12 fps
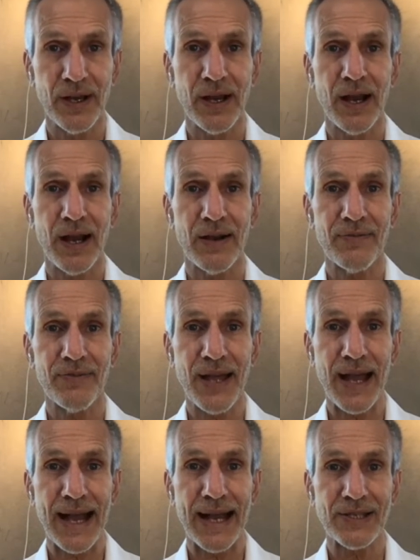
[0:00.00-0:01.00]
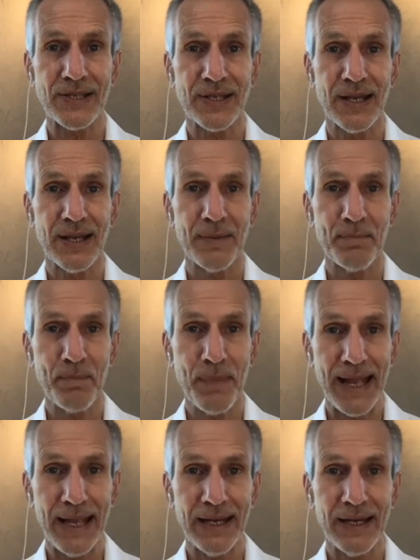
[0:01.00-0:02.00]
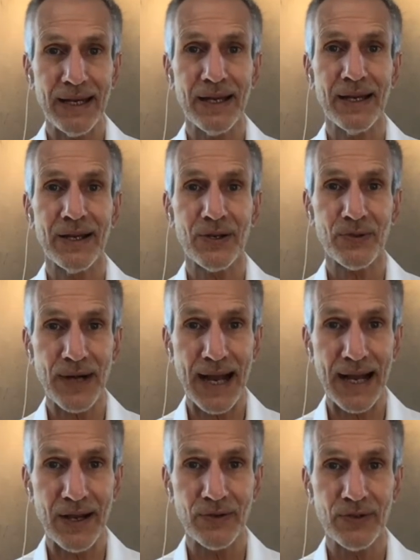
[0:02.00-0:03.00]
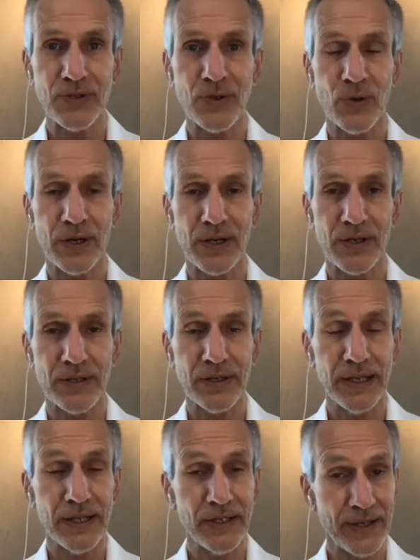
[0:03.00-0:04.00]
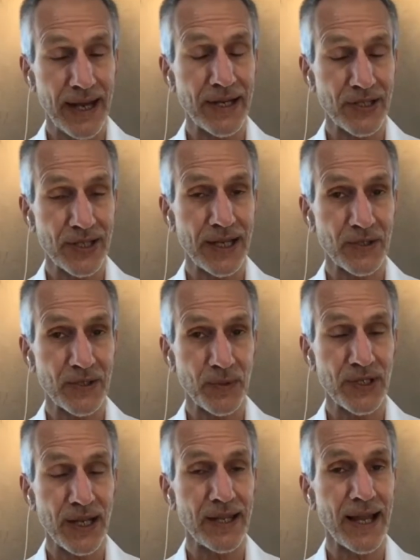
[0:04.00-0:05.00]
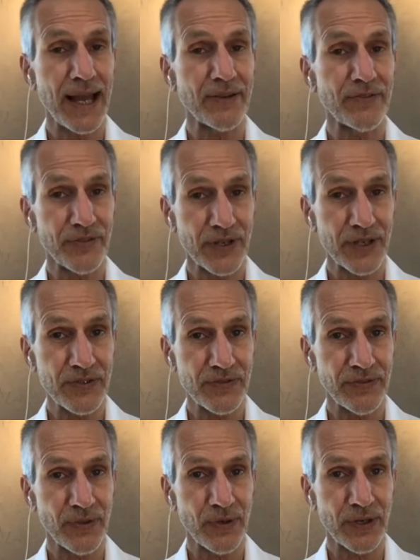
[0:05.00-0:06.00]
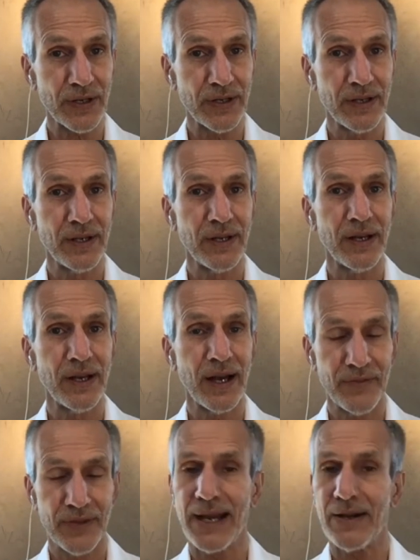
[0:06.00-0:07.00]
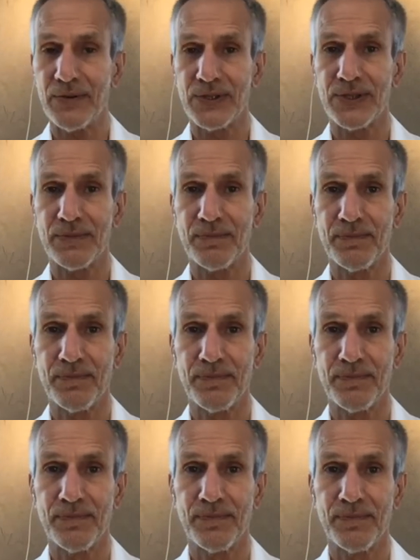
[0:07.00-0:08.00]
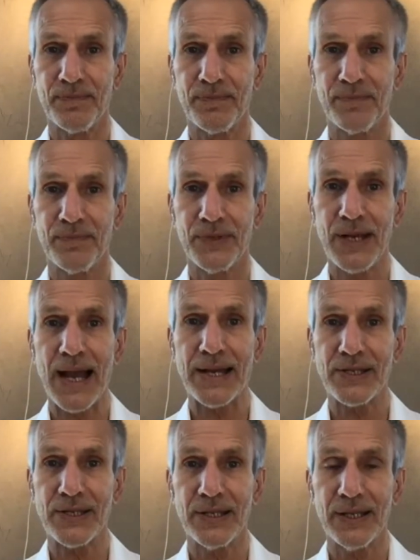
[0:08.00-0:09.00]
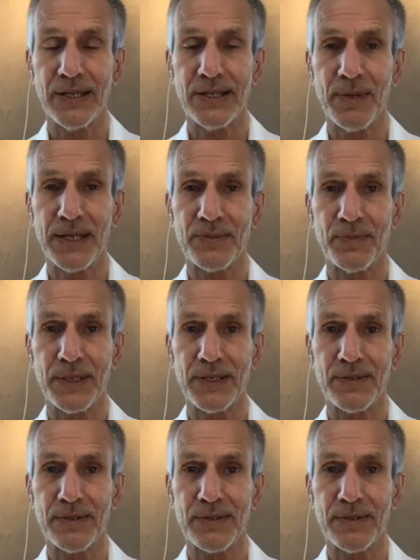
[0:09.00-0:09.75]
of that main ground, or in the United States, we say that first floor of the house, not in the basement.